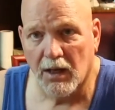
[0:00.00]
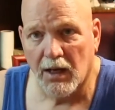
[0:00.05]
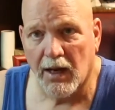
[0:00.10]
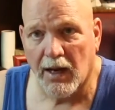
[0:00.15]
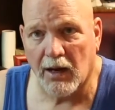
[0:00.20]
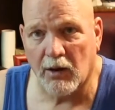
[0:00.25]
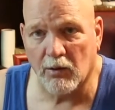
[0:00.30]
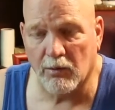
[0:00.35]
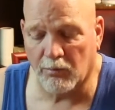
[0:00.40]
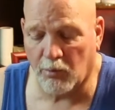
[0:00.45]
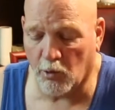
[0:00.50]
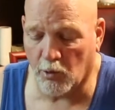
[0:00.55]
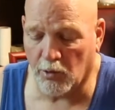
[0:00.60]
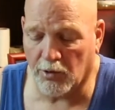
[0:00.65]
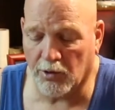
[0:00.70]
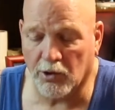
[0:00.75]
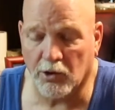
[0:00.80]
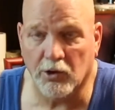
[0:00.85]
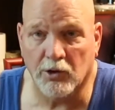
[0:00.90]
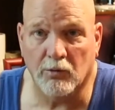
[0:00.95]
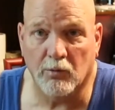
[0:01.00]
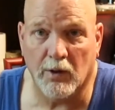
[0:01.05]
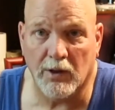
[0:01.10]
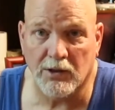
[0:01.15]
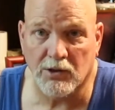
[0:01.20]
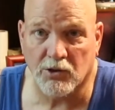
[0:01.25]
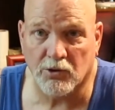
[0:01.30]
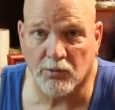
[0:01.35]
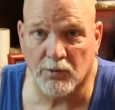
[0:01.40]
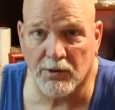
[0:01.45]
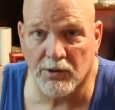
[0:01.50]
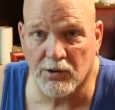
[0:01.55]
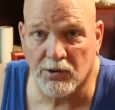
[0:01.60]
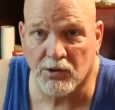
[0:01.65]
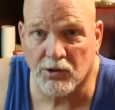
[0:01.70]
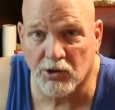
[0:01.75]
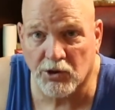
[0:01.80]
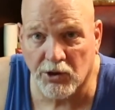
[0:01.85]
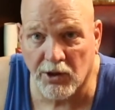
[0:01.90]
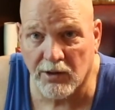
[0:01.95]
how important a good razor is
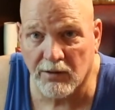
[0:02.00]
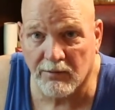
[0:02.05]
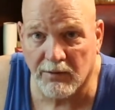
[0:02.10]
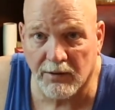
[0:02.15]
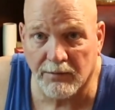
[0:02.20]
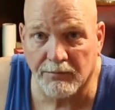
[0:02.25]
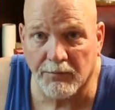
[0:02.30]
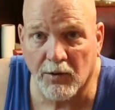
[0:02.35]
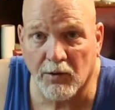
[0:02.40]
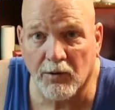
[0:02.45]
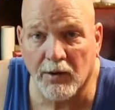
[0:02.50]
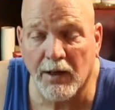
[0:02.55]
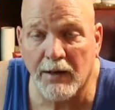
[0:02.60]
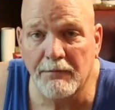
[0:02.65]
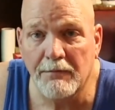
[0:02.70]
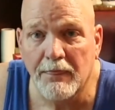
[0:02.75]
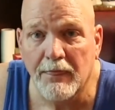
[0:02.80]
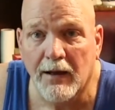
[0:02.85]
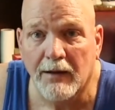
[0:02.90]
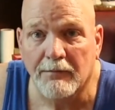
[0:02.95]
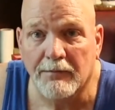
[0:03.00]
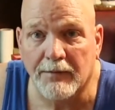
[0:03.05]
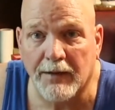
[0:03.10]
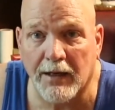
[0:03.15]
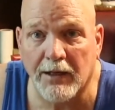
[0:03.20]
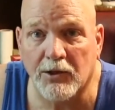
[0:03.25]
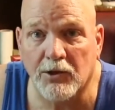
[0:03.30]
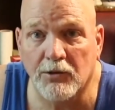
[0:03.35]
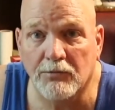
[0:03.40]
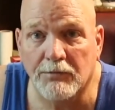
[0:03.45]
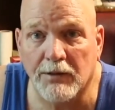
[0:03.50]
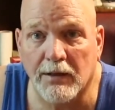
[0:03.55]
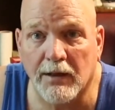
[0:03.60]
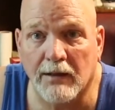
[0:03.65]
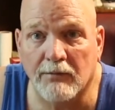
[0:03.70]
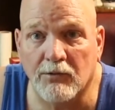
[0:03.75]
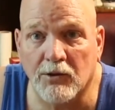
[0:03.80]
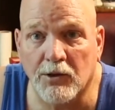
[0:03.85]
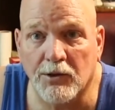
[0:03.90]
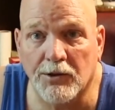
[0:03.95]
to shaving. Okay? Thank you and
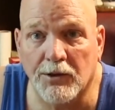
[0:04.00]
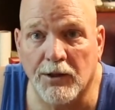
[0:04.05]
have a good